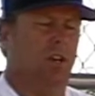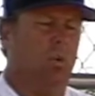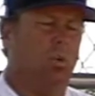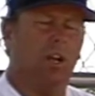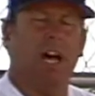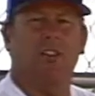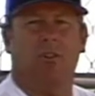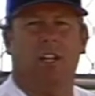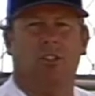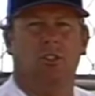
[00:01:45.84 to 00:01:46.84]
What I
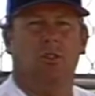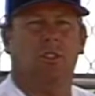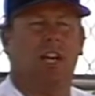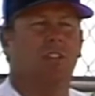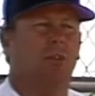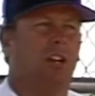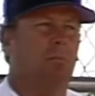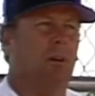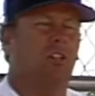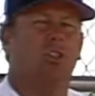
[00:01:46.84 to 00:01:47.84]
try to do is I try to
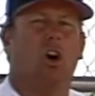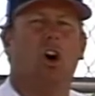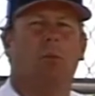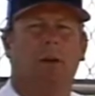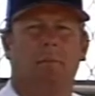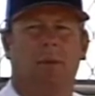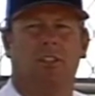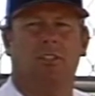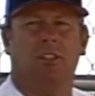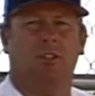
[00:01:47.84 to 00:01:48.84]
bunch all my
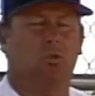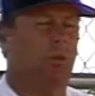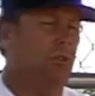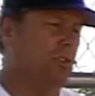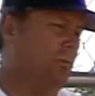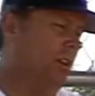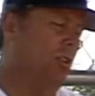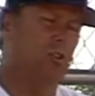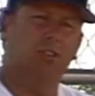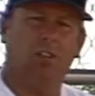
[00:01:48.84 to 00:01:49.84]
best hitters, whether it's my
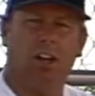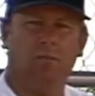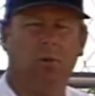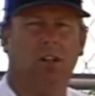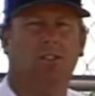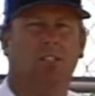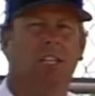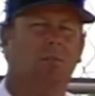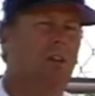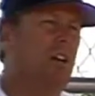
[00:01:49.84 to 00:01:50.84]
girls softball
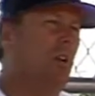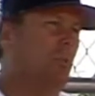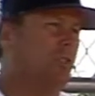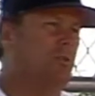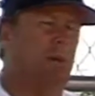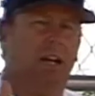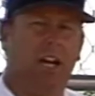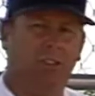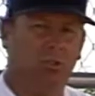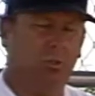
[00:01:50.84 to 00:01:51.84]
team, whether it's my
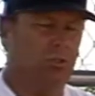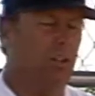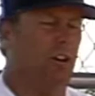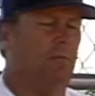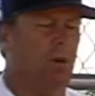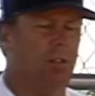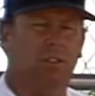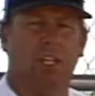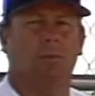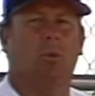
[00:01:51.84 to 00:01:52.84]
high school softball
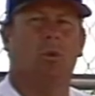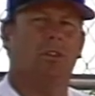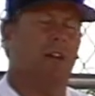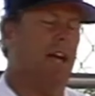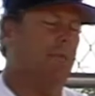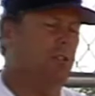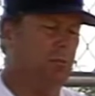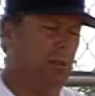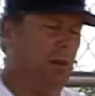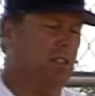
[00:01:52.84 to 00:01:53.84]
team, or whether it happens to
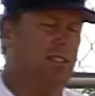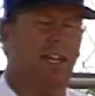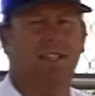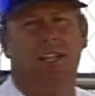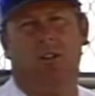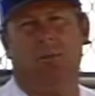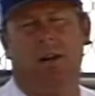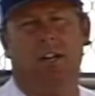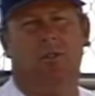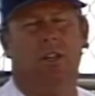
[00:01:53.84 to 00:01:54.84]
be my San Diego
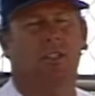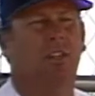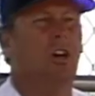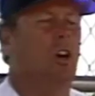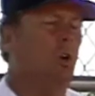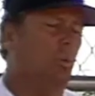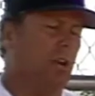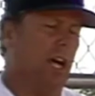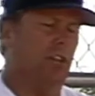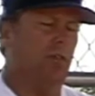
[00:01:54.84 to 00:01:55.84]
Padres. What
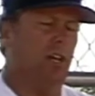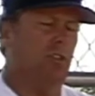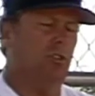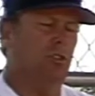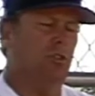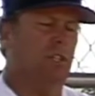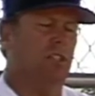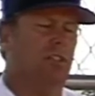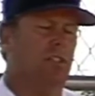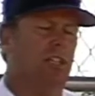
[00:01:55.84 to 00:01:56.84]
I try to do
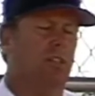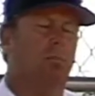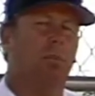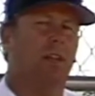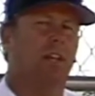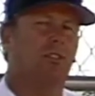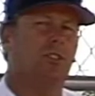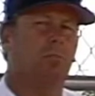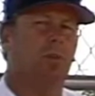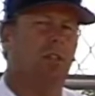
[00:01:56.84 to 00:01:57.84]
is let the players'
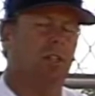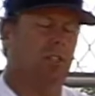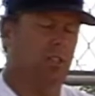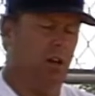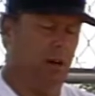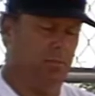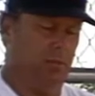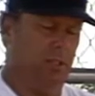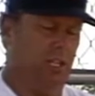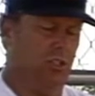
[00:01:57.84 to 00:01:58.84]
abilities
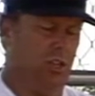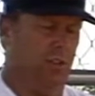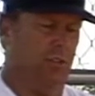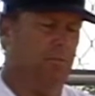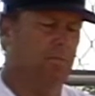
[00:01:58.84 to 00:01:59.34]
complement each other.